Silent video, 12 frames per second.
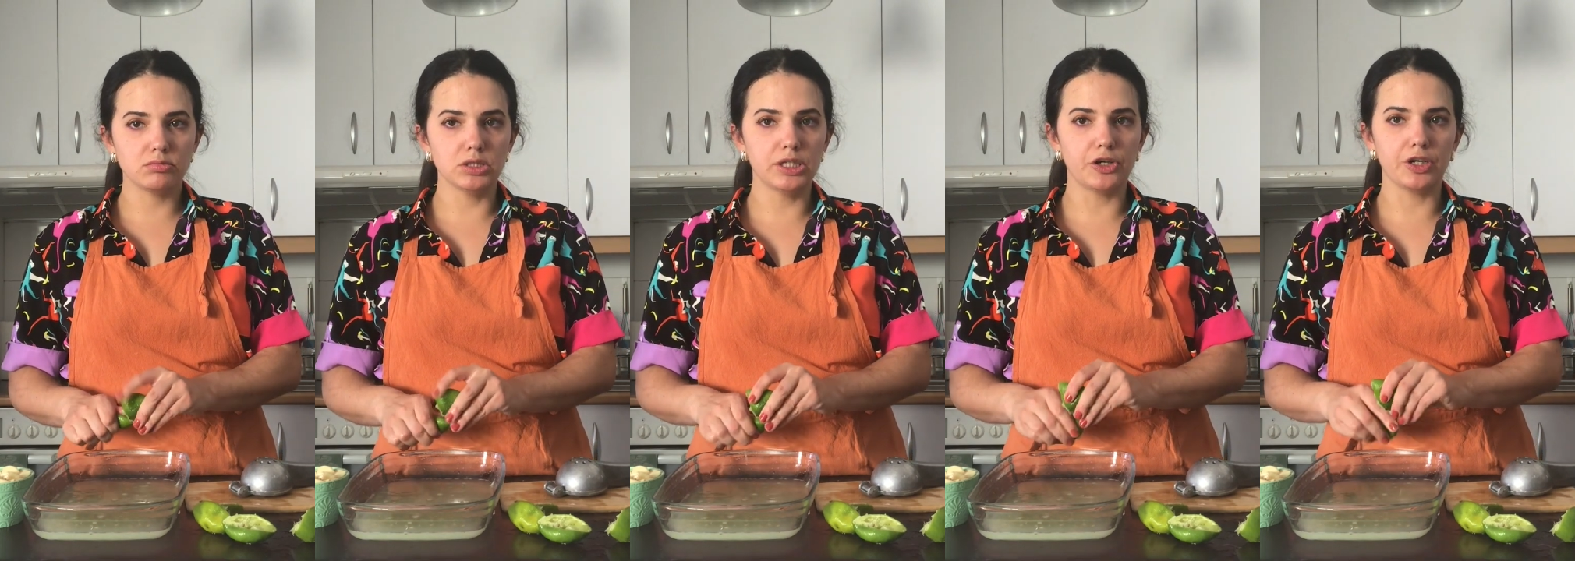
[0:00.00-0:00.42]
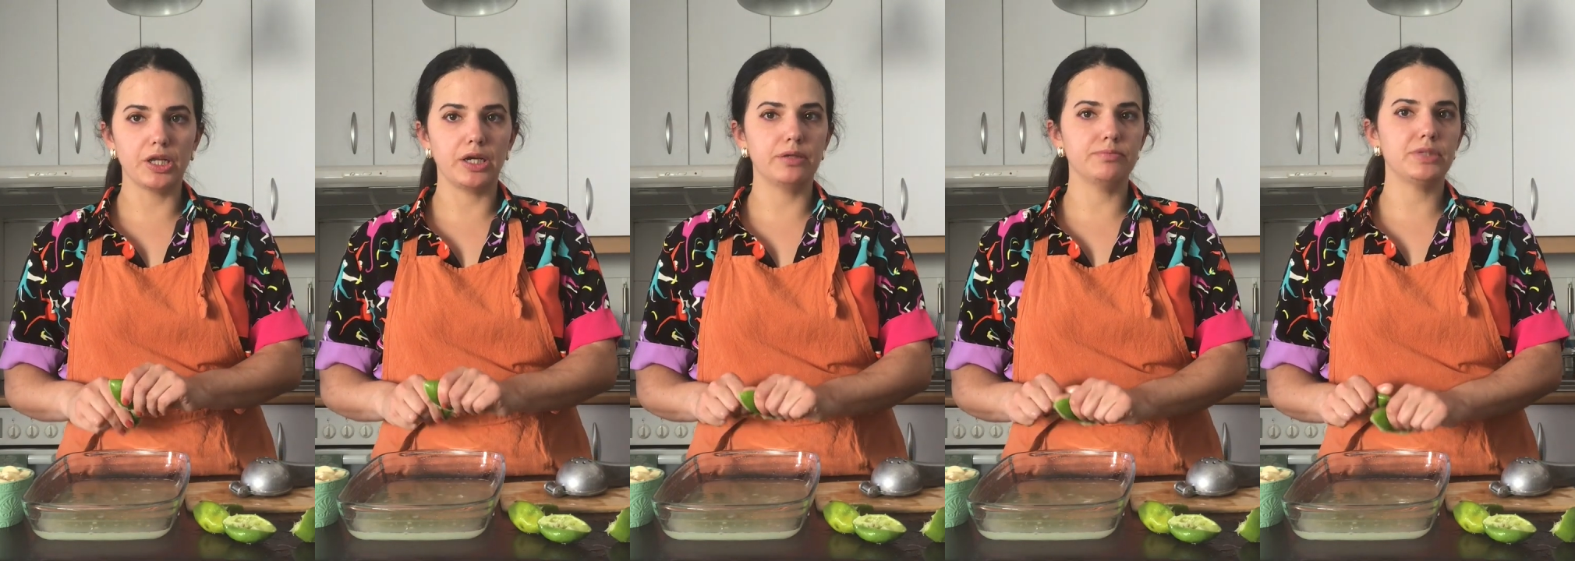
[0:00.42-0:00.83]

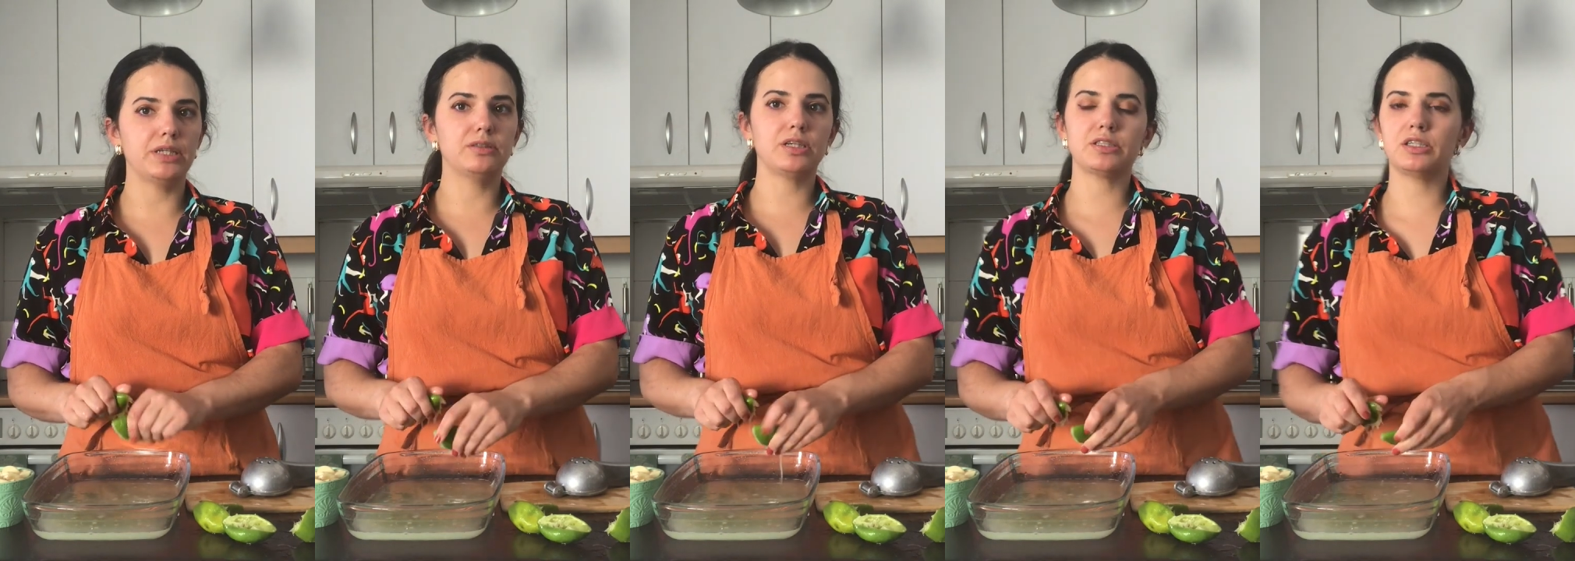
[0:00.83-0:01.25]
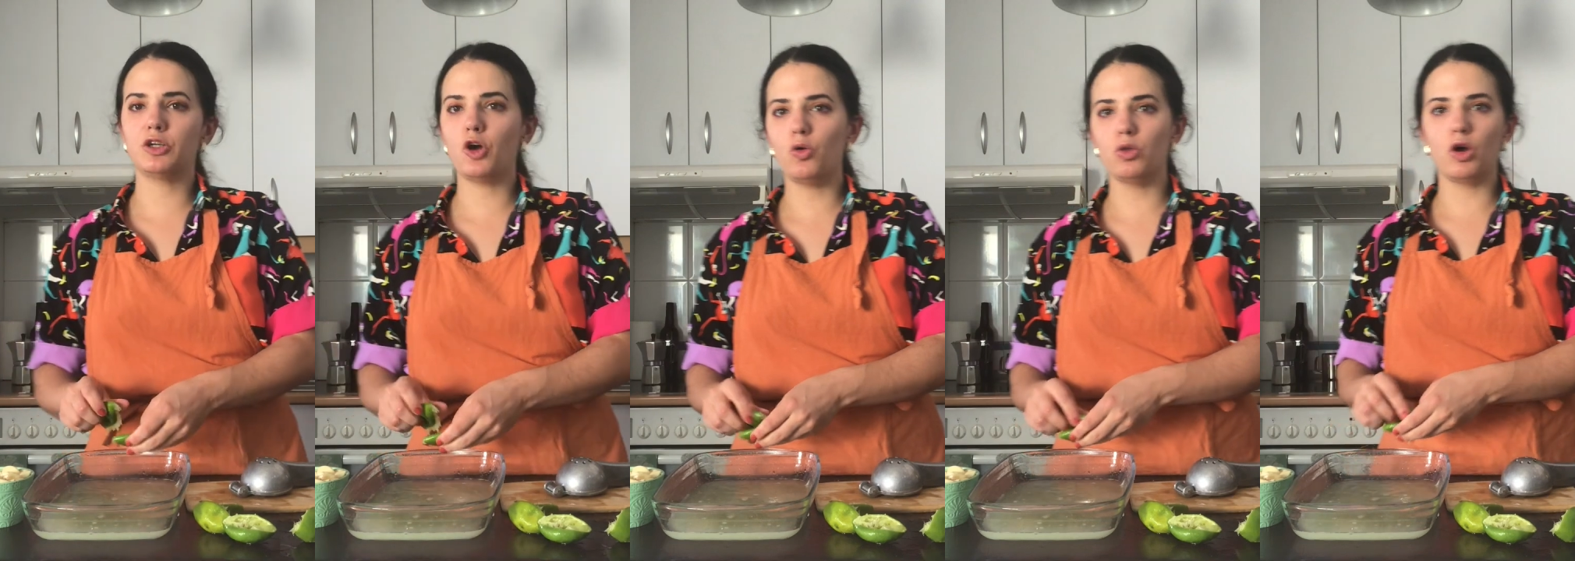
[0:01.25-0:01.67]
Literally. It doesn't
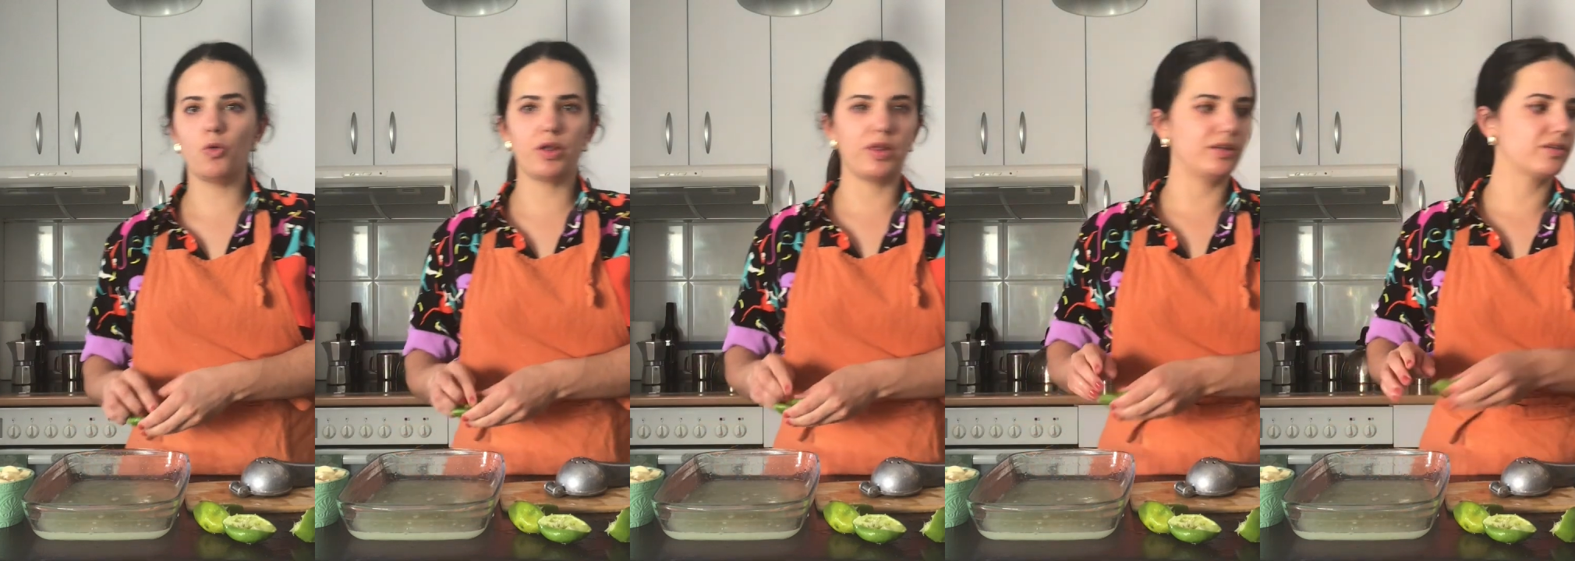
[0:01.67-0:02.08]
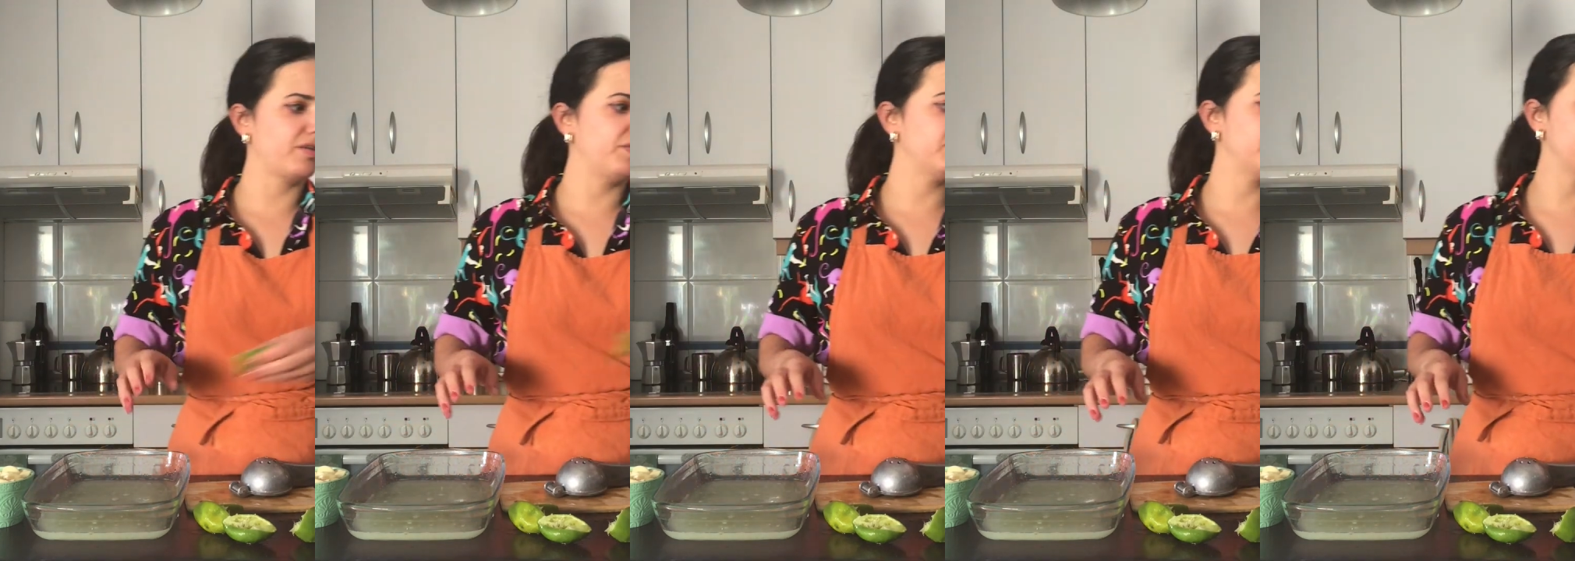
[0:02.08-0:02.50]
go lower than
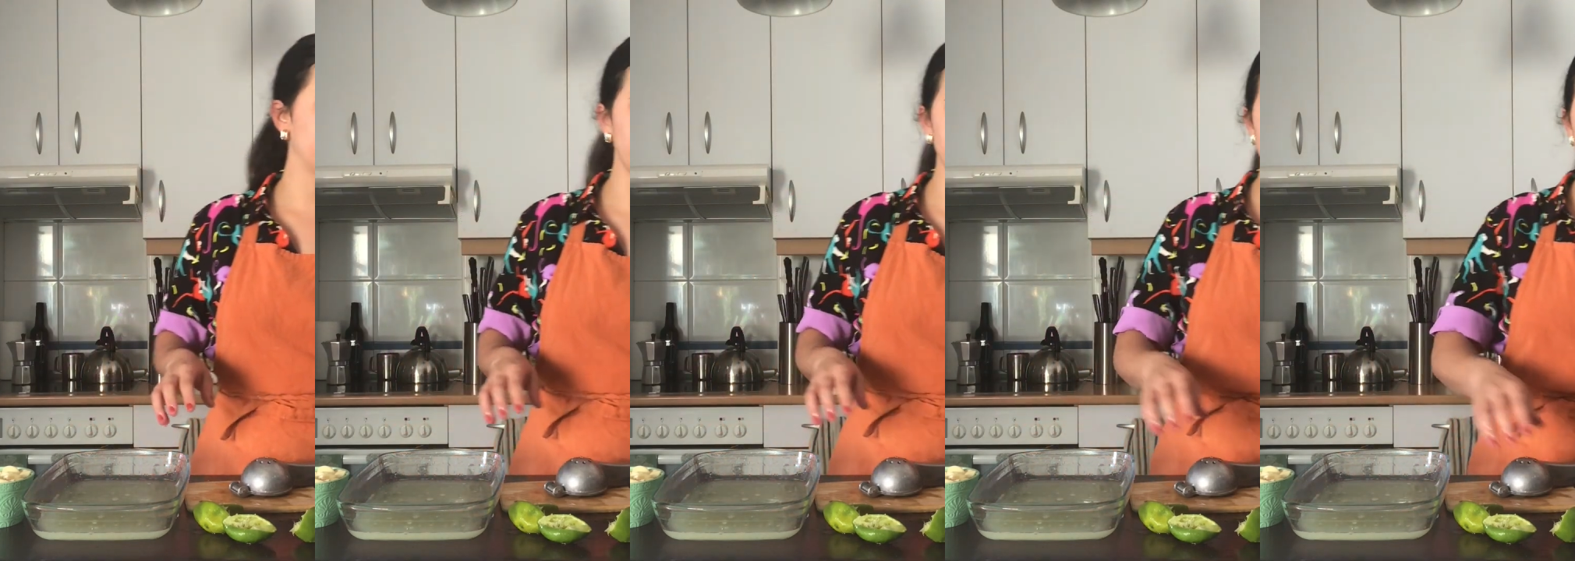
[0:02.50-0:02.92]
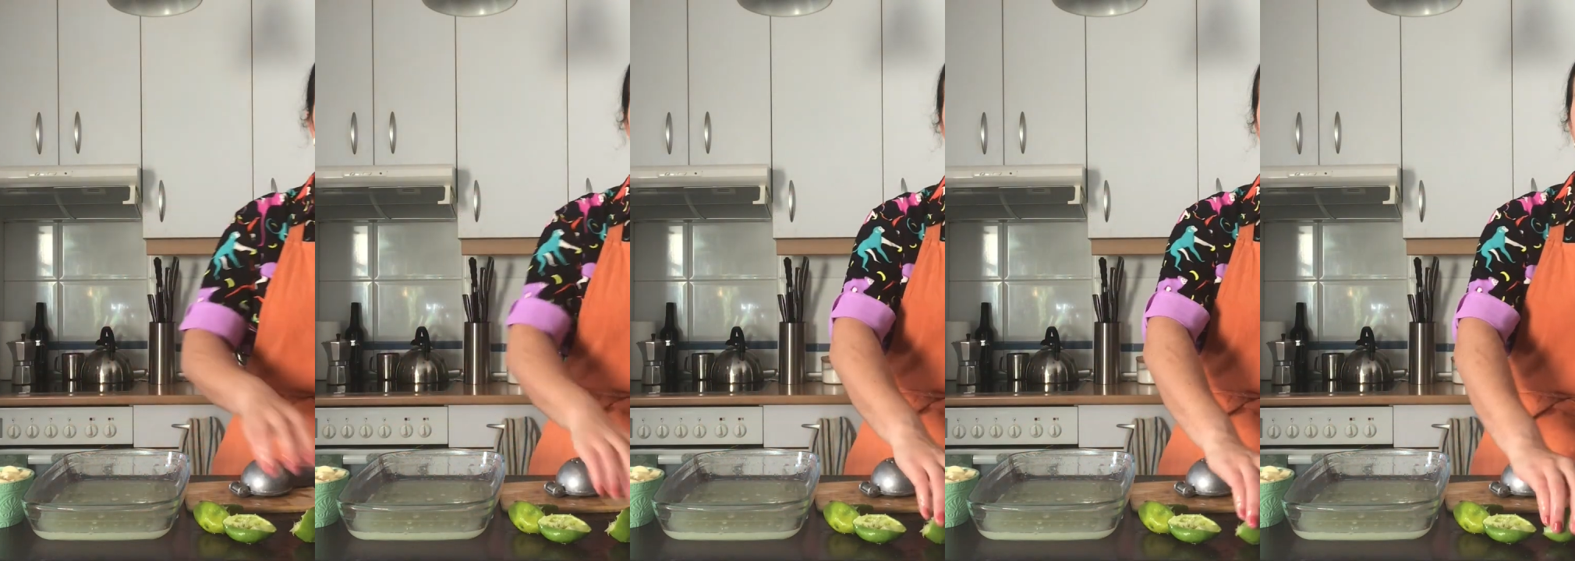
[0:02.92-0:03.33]
17 degrees
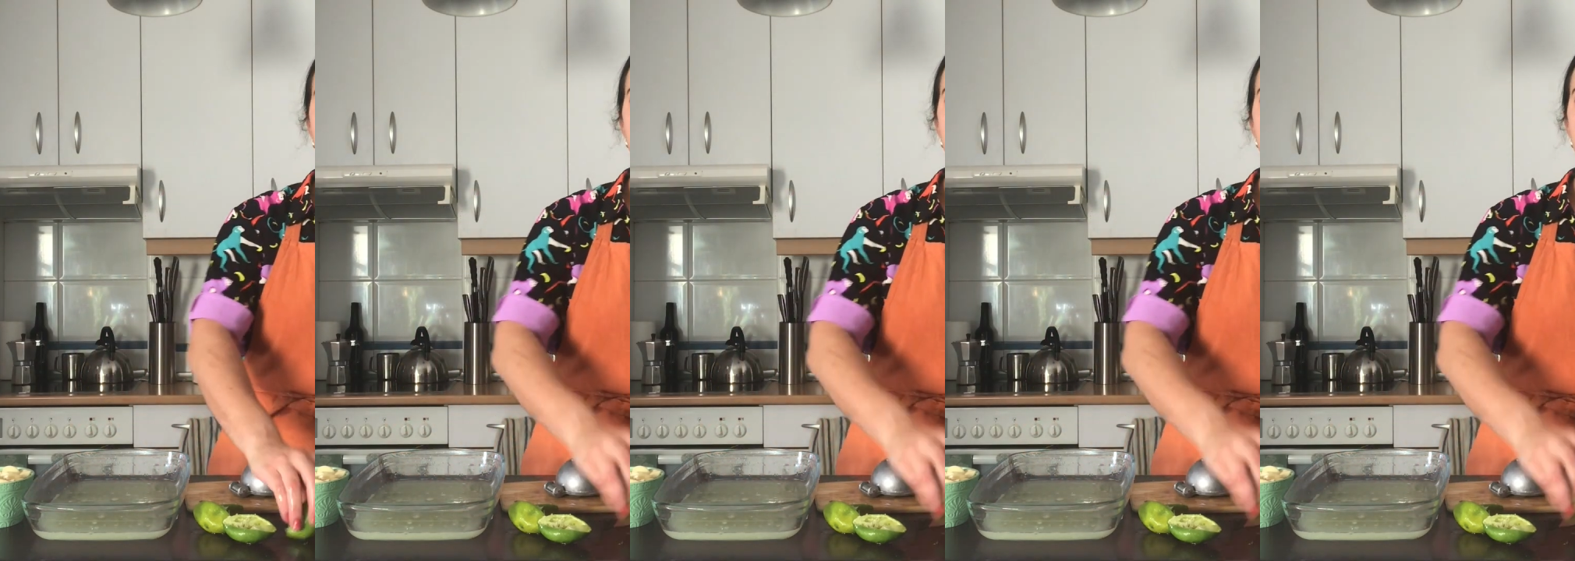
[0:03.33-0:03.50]
Celsius.